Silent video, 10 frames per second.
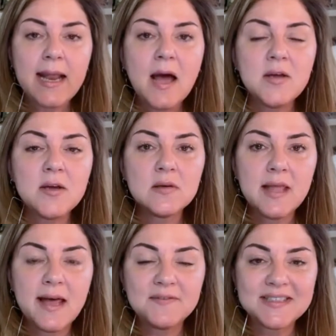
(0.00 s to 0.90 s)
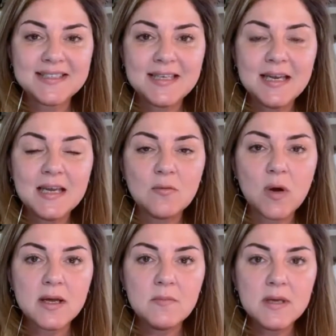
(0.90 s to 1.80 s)
And now you're left sitting in
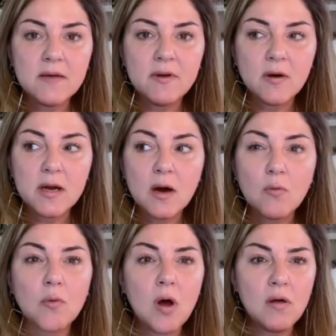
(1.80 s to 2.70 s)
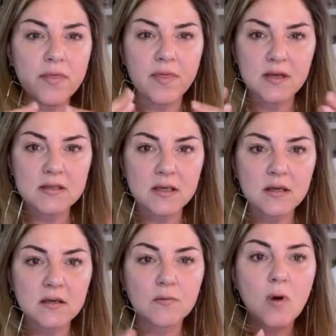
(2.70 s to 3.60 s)
what can be a very raw,
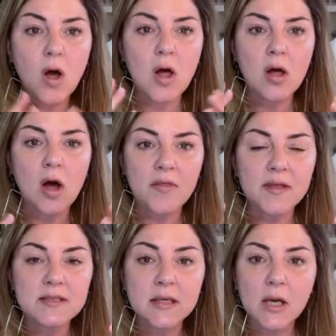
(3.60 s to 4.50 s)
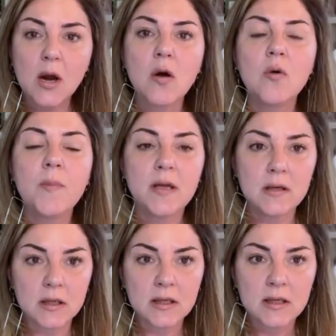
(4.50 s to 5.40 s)
authentic, and
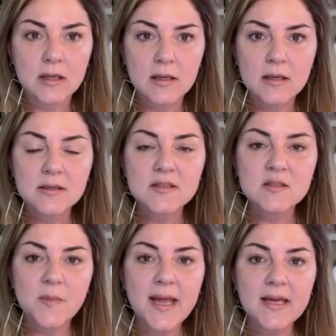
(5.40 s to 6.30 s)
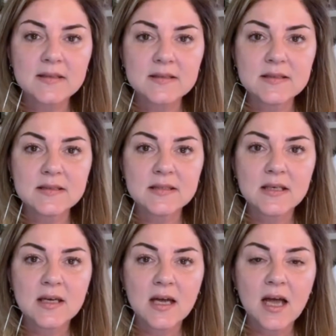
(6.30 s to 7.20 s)
open space
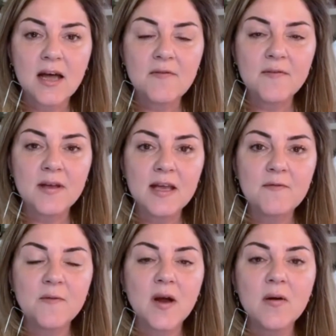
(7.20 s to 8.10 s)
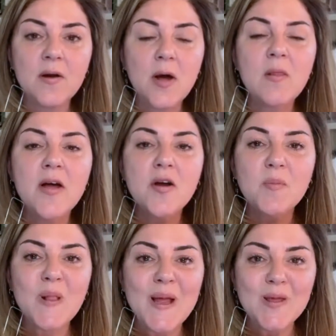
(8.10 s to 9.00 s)
of, if we are no longer
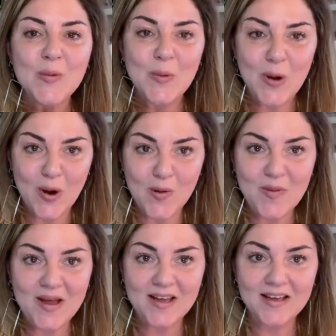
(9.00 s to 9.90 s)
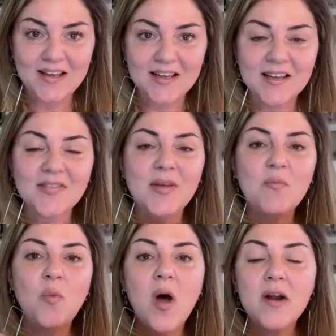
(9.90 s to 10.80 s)
playing through karma,
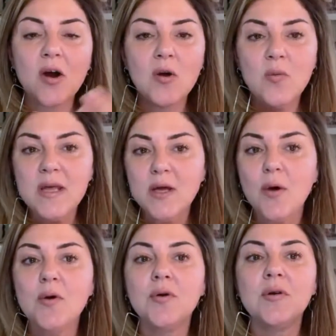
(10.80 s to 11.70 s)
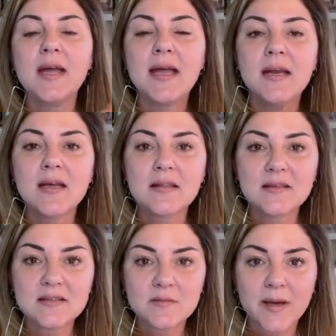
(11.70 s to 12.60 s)
then what are we co-creating in
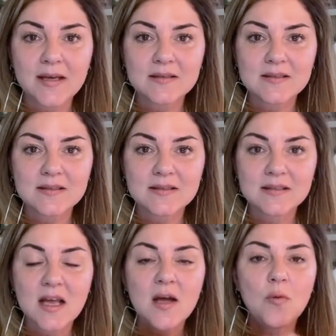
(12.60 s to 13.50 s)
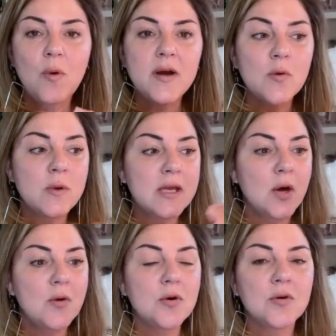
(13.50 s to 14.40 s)
this space? What are we
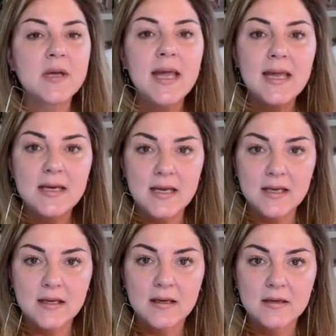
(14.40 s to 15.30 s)
co-creating?